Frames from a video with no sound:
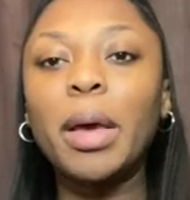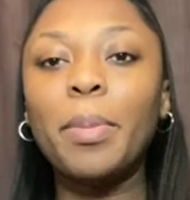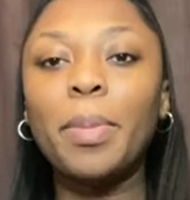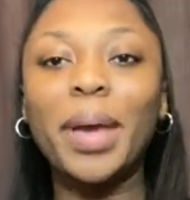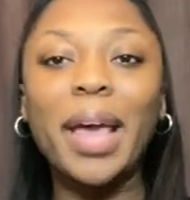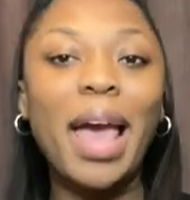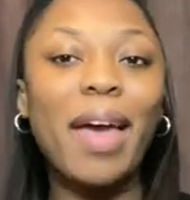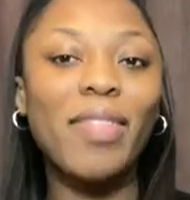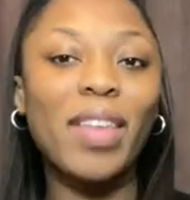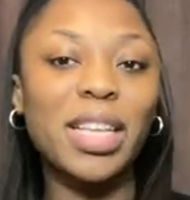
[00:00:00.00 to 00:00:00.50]

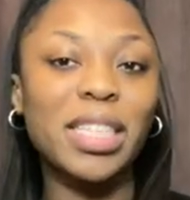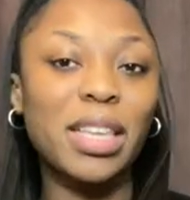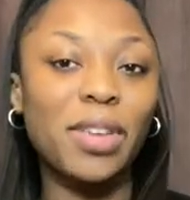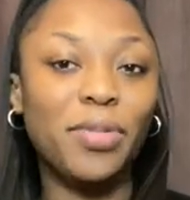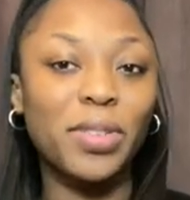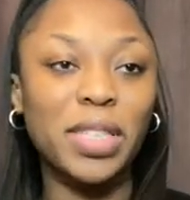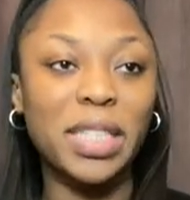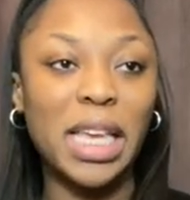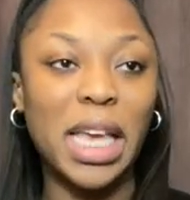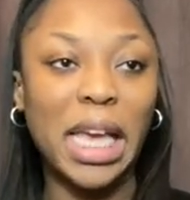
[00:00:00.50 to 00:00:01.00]
but yeah that's
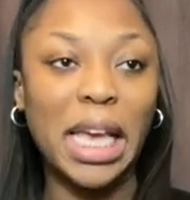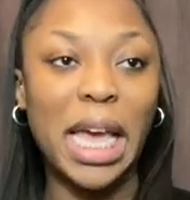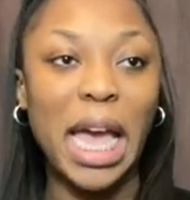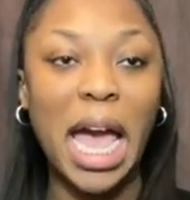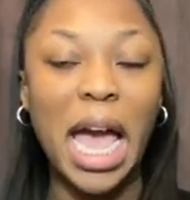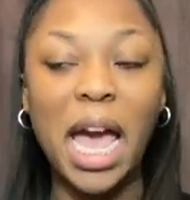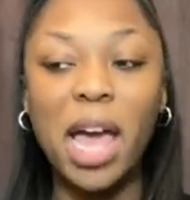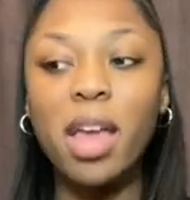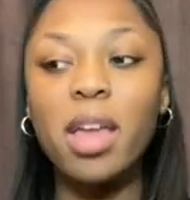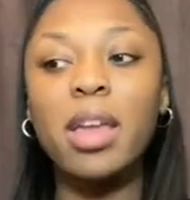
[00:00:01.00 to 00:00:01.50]
it for
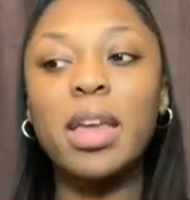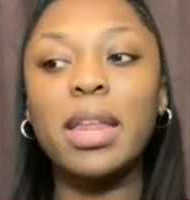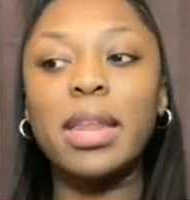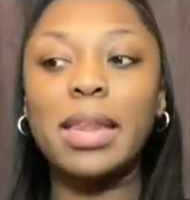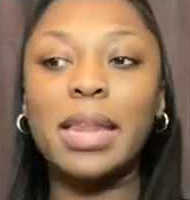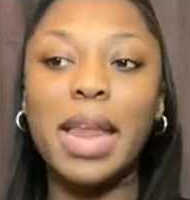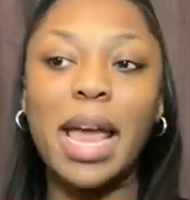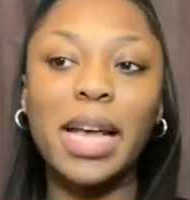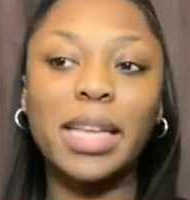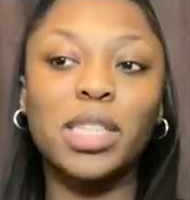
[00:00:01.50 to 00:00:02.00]
skincare
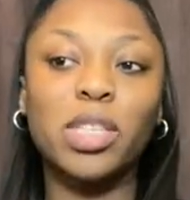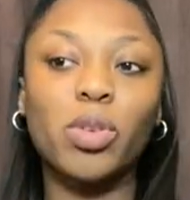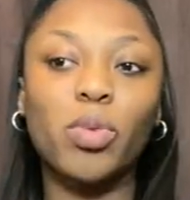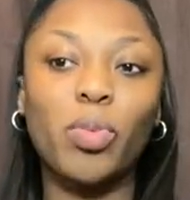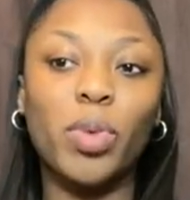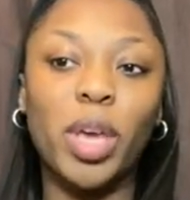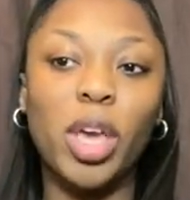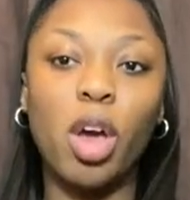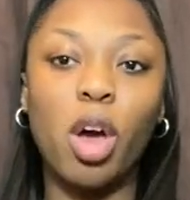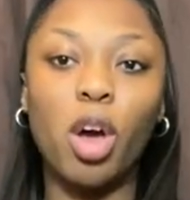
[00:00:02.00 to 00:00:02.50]
next
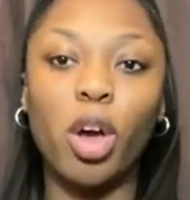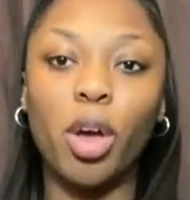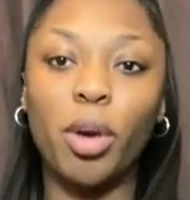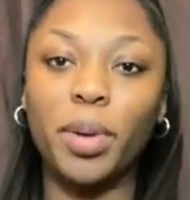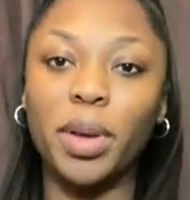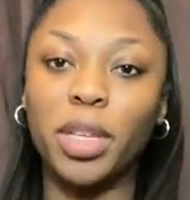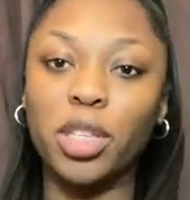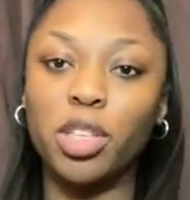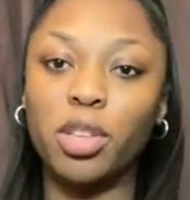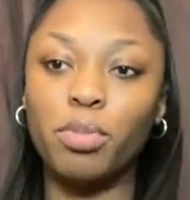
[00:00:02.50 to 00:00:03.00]
we are
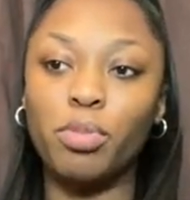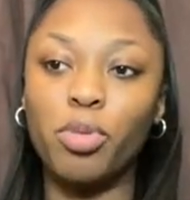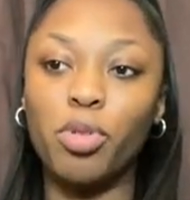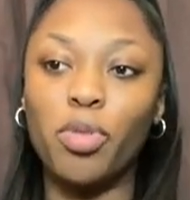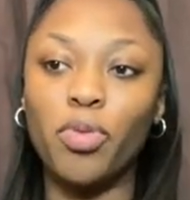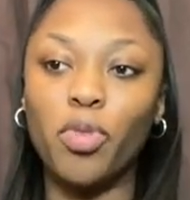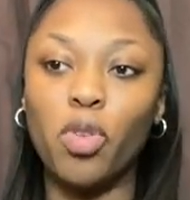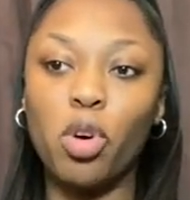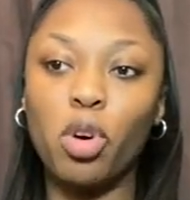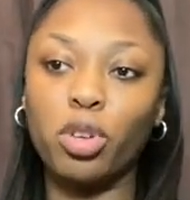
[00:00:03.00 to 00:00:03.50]
going to
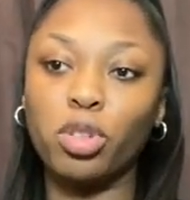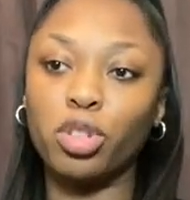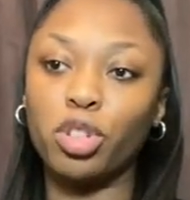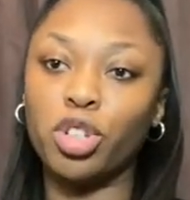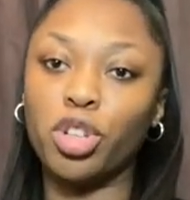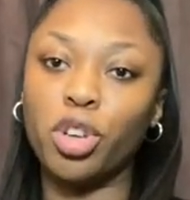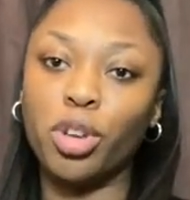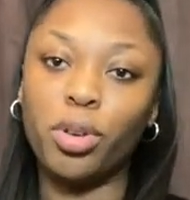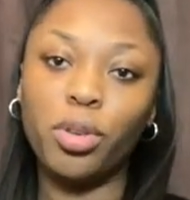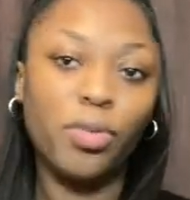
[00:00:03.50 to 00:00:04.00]
move on
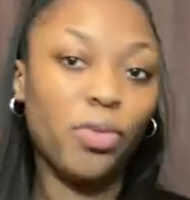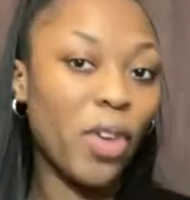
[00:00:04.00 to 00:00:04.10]
to